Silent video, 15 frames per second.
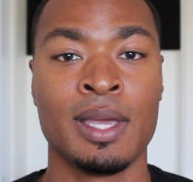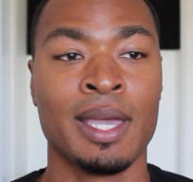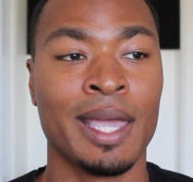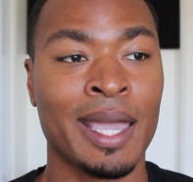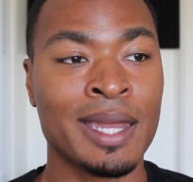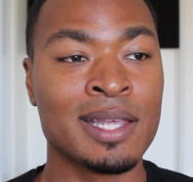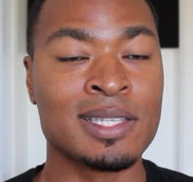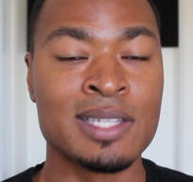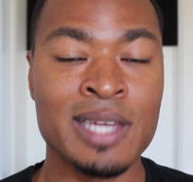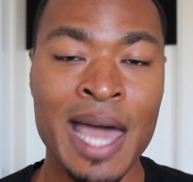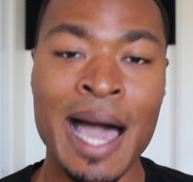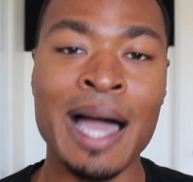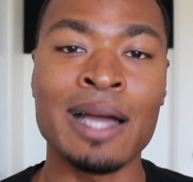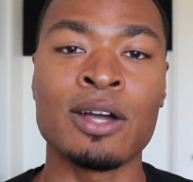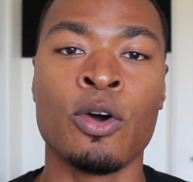It is
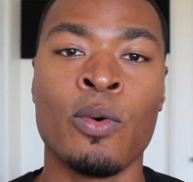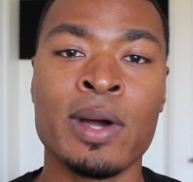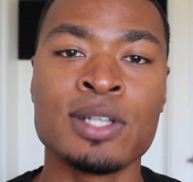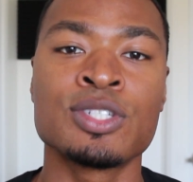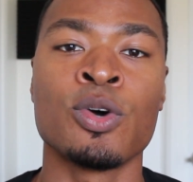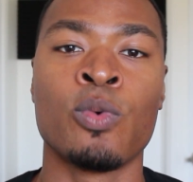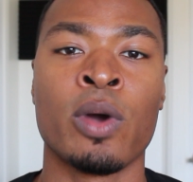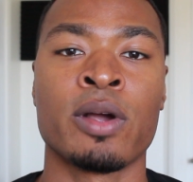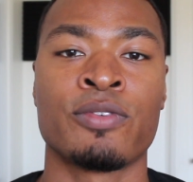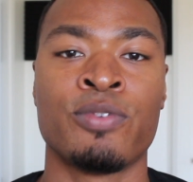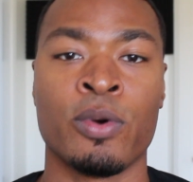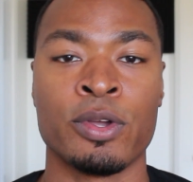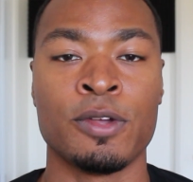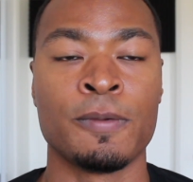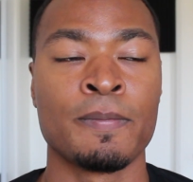not going to work
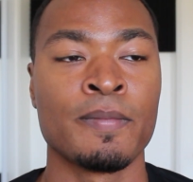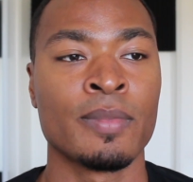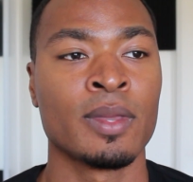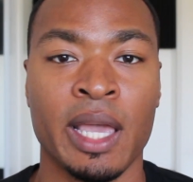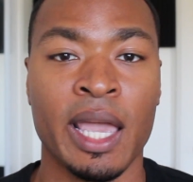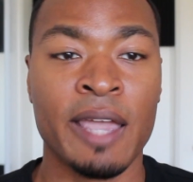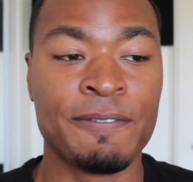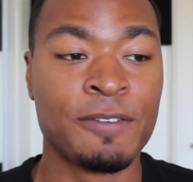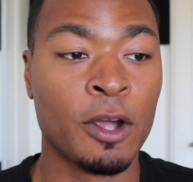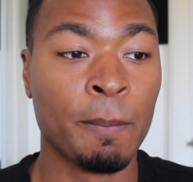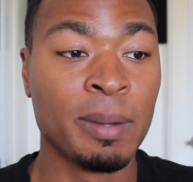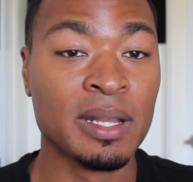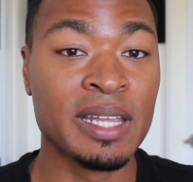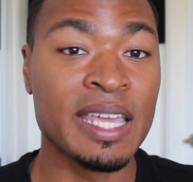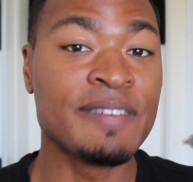for you. If your
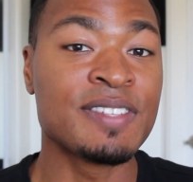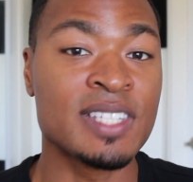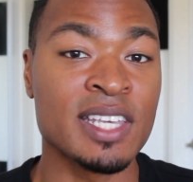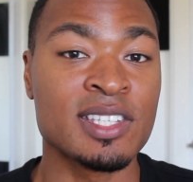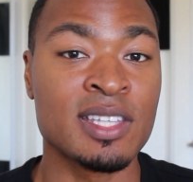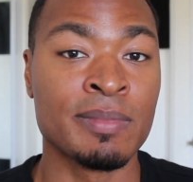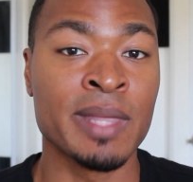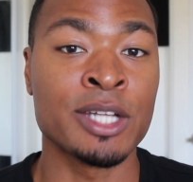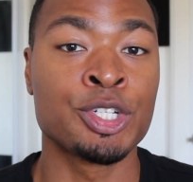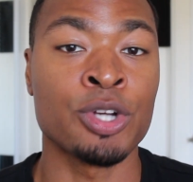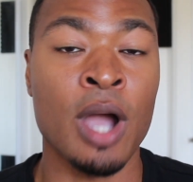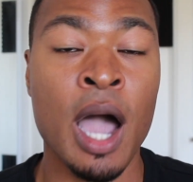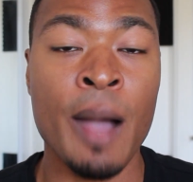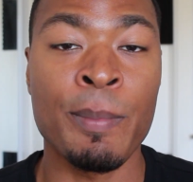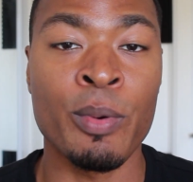belief system that
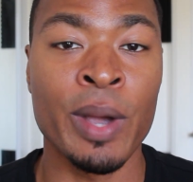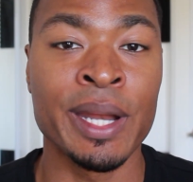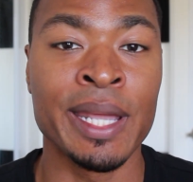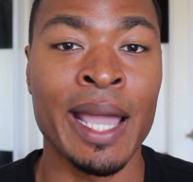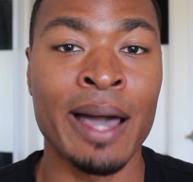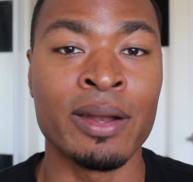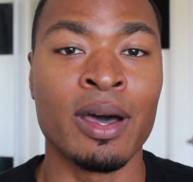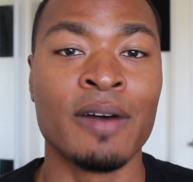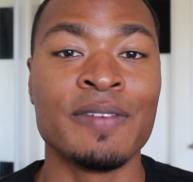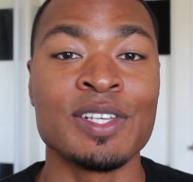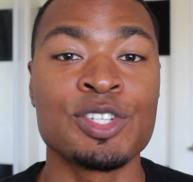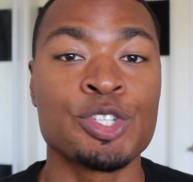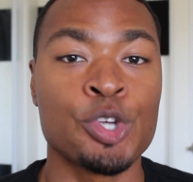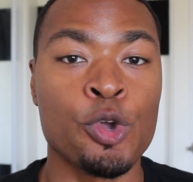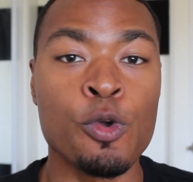you're operating out of
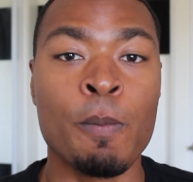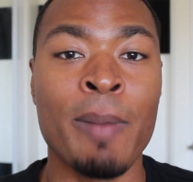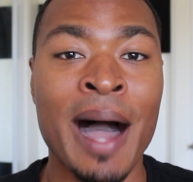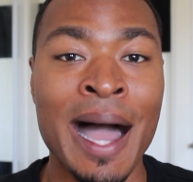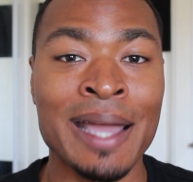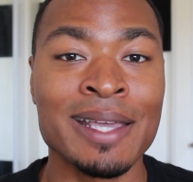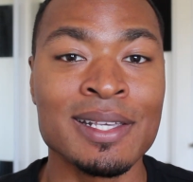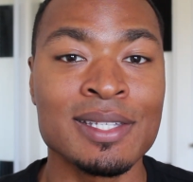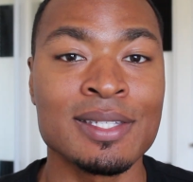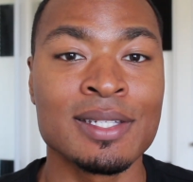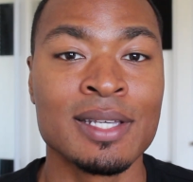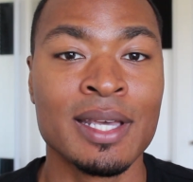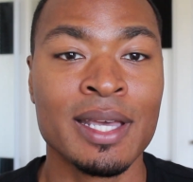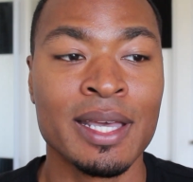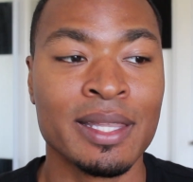is too
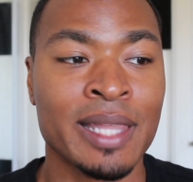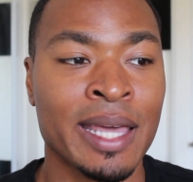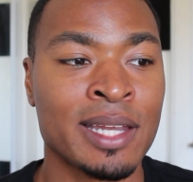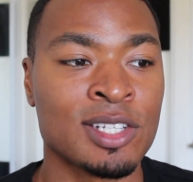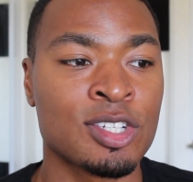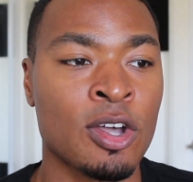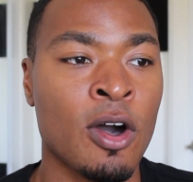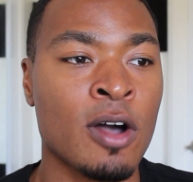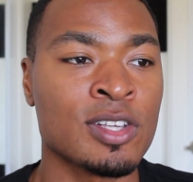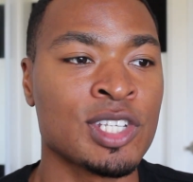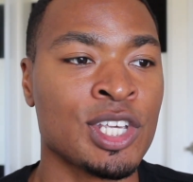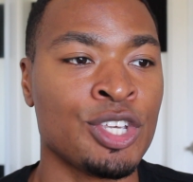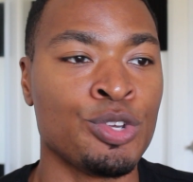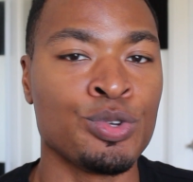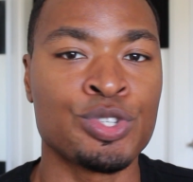biased, that is
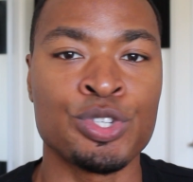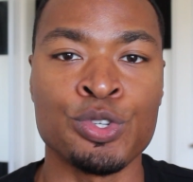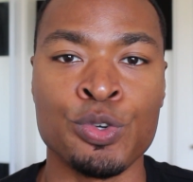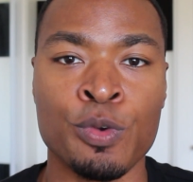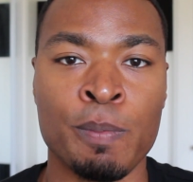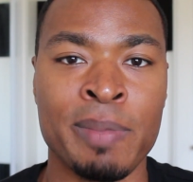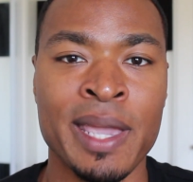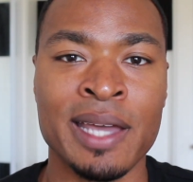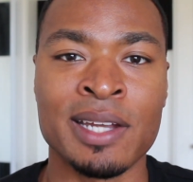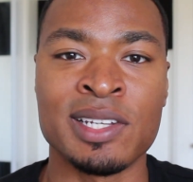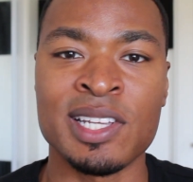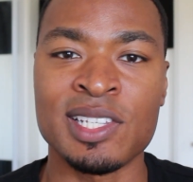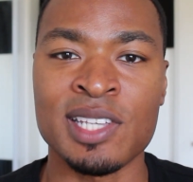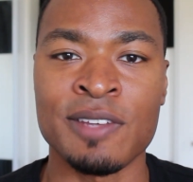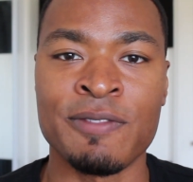causing you to be at a
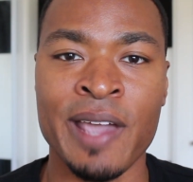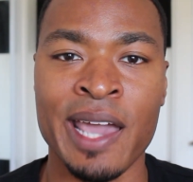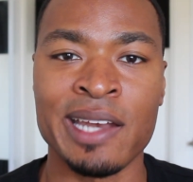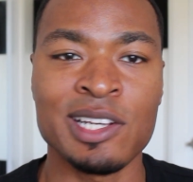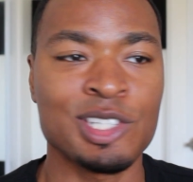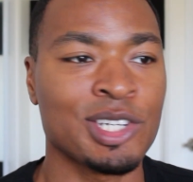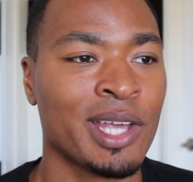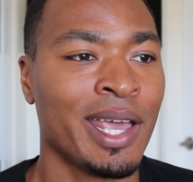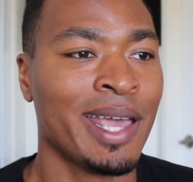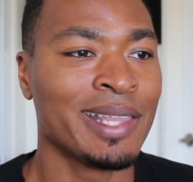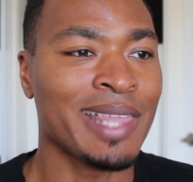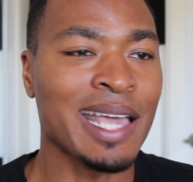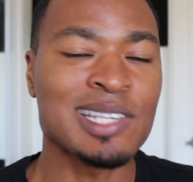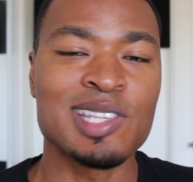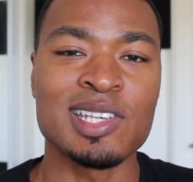disadvantage,
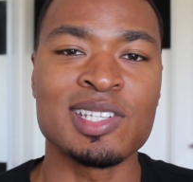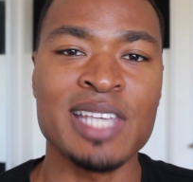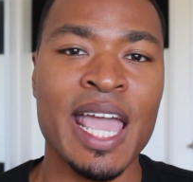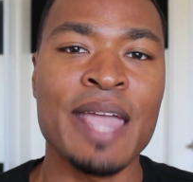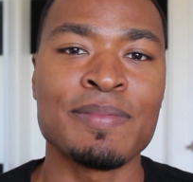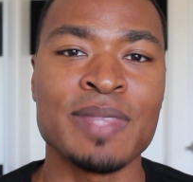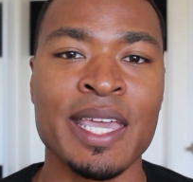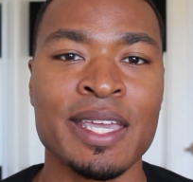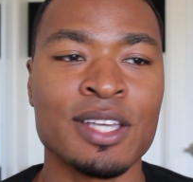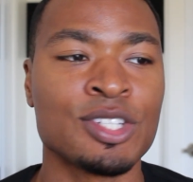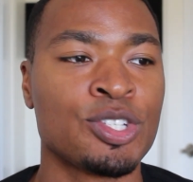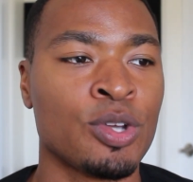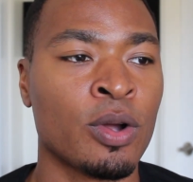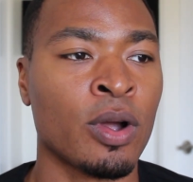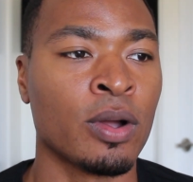that's the same thing
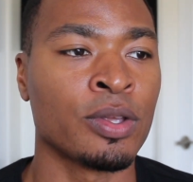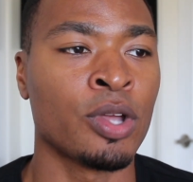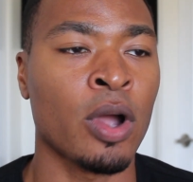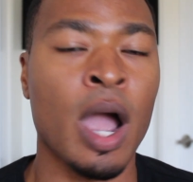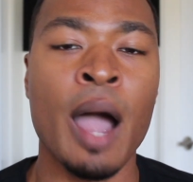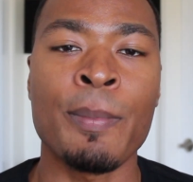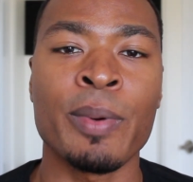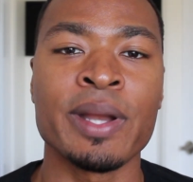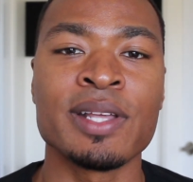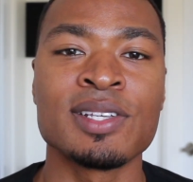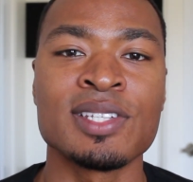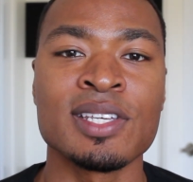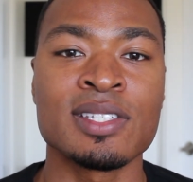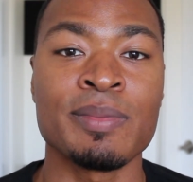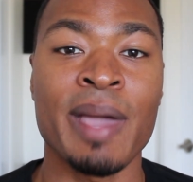as your operating
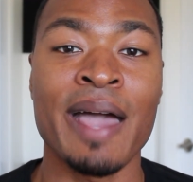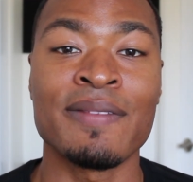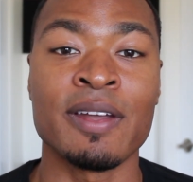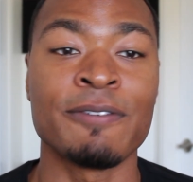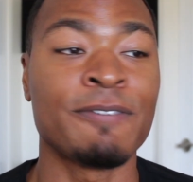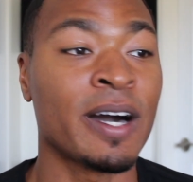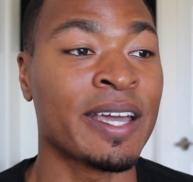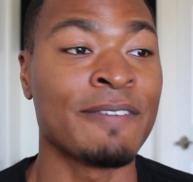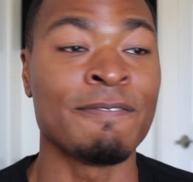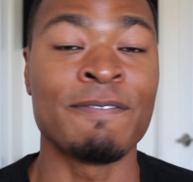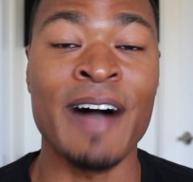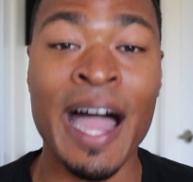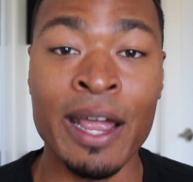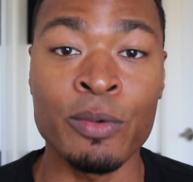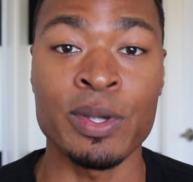system having a fucking
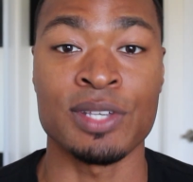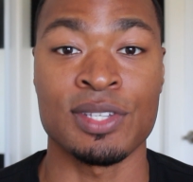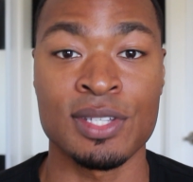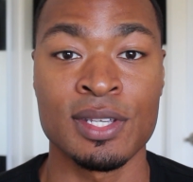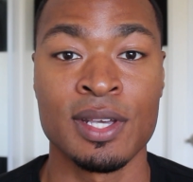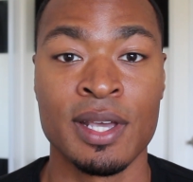virus.